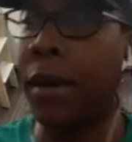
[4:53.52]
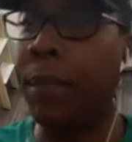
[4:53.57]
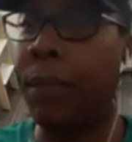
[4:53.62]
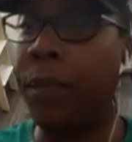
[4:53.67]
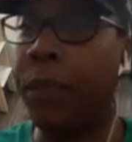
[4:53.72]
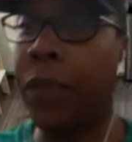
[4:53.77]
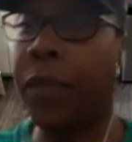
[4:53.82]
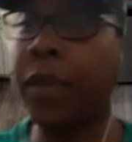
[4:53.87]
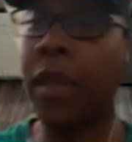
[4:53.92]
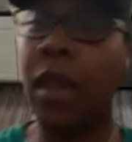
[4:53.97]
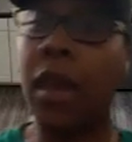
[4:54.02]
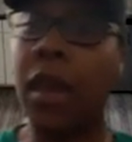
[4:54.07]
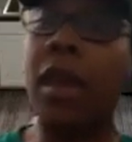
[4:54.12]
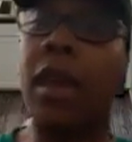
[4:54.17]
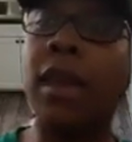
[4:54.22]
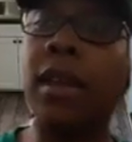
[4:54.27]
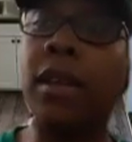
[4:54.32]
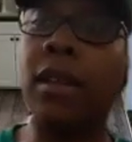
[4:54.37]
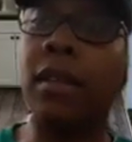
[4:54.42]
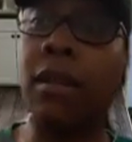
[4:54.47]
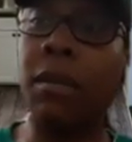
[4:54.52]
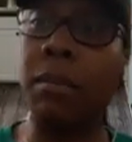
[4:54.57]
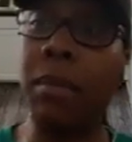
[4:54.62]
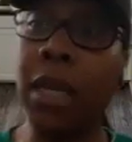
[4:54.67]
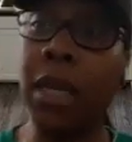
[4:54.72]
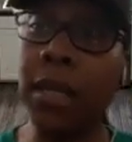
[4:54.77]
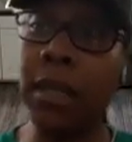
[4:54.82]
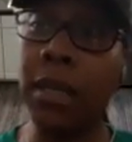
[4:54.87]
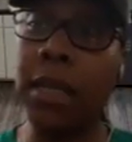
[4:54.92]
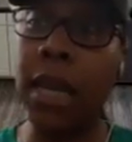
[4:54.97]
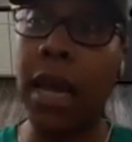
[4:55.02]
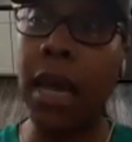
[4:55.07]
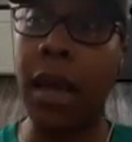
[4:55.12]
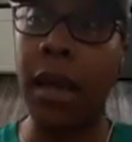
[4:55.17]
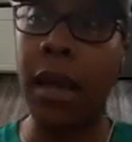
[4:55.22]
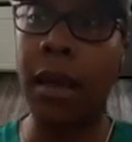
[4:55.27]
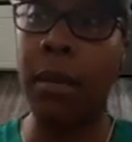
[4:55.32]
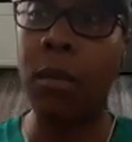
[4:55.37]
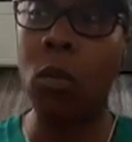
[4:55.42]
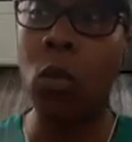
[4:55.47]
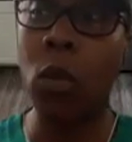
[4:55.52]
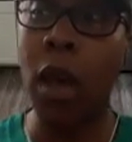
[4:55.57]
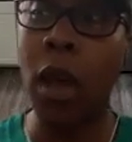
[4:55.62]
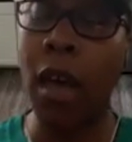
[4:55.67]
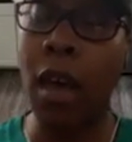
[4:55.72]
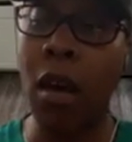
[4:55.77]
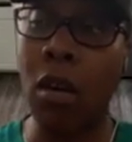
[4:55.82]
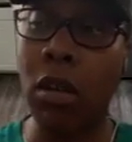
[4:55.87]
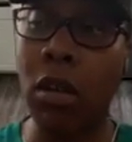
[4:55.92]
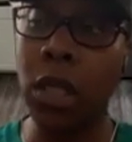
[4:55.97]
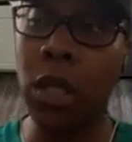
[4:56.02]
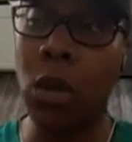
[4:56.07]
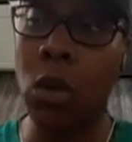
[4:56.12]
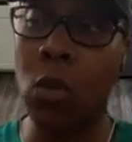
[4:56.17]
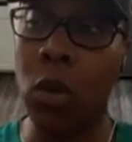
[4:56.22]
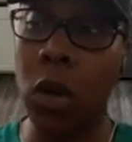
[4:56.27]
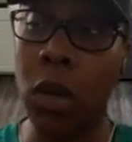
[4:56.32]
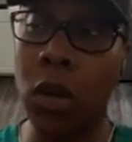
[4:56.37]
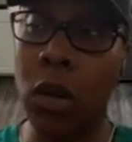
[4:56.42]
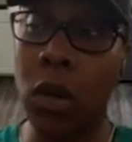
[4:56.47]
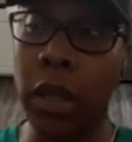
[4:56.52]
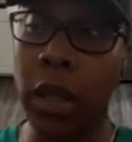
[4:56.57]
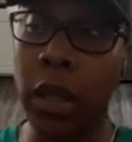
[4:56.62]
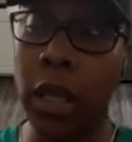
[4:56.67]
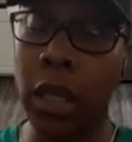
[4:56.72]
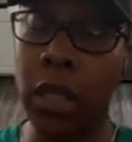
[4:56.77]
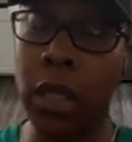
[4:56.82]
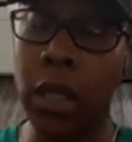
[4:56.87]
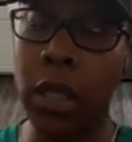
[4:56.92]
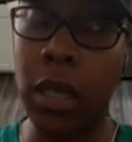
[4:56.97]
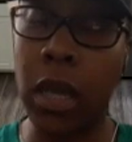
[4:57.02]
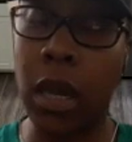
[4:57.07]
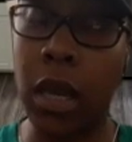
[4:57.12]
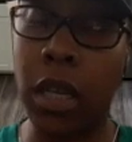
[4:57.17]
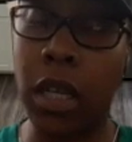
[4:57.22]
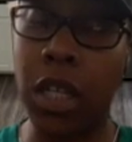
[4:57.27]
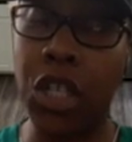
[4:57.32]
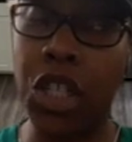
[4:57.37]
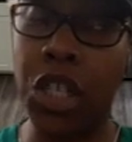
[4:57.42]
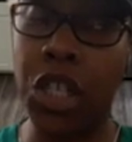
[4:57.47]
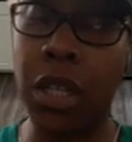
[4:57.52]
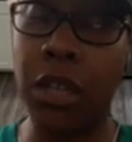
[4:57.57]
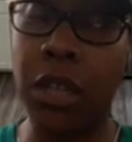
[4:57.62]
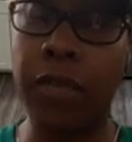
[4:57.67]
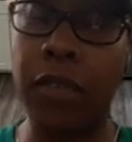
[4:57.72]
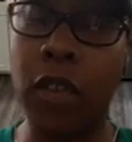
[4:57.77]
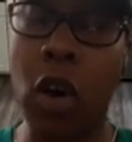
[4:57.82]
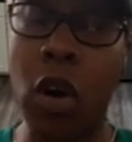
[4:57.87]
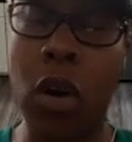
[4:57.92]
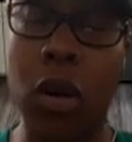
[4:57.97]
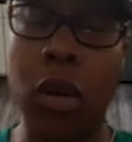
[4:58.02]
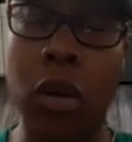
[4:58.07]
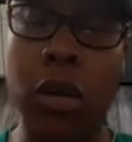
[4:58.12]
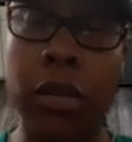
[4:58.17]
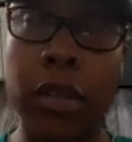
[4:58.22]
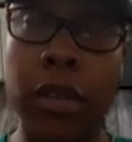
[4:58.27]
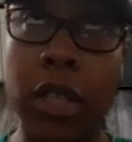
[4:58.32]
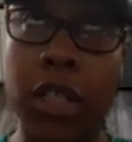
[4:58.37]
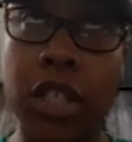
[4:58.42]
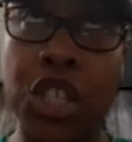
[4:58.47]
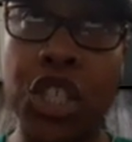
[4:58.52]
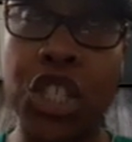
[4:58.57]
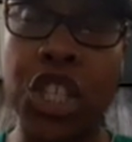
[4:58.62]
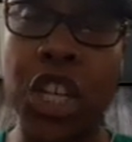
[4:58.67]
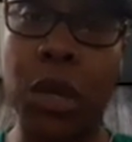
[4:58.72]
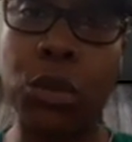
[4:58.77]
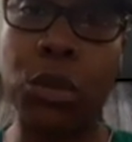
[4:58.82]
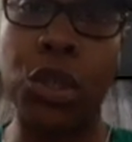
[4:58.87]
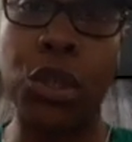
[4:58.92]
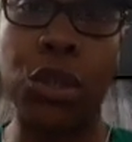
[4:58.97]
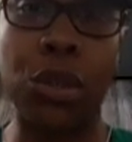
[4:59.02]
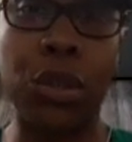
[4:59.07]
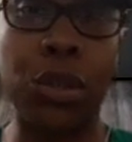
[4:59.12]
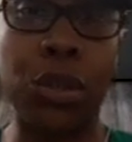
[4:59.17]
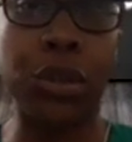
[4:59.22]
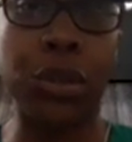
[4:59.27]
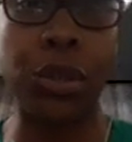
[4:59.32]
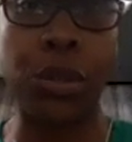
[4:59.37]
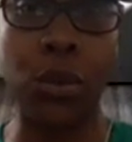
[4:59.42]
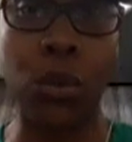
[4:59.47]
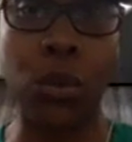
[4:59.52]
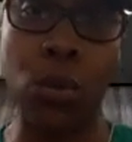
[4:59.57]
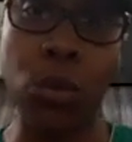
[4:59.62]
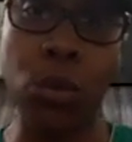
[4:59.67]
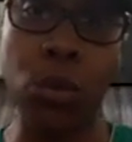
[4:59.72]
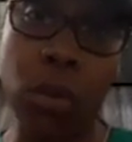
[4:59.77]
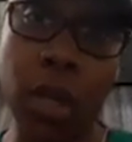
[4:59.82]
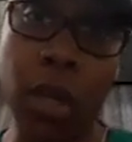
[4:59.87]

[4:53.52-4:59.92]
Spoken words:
Um, and in the meantime, I also work on this initiative called the Shelter Suit.